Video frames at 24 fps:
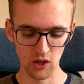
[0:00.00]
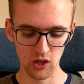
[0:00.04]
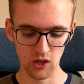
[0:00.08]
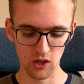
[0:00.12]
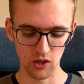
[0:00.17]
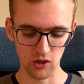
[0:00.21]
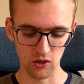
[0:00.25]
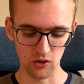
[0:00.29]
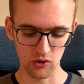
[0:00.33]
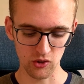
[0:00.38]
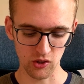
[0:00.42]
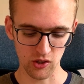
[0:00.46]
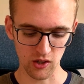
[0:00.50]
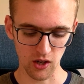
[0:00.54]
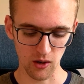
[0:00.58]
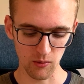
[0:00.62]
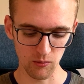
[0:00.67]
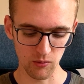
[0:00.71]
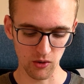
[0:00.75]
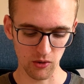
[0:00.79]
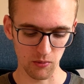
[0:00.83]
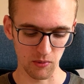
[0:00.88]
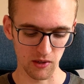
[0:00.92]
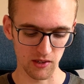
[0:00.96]
You should come
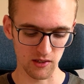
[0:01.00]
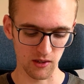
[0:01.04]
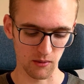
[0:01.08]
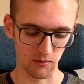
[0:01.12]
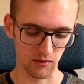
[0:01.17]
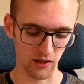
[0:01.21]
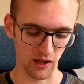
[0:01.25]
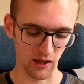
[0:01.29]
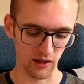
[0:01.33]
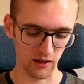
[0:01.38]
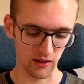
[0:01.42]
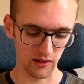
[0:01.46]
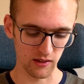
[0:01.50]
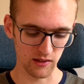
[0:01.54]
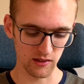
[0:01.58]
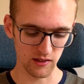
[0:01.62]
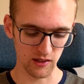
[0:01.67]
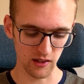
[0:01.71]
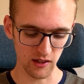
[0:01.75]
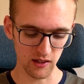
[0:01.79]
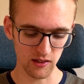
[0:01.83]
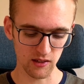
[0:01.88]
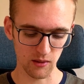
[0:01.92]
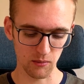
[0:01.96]
with me someday and
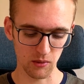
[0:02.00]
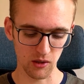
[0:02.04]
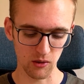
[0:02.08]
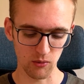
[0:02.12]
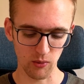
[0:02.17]
see somebody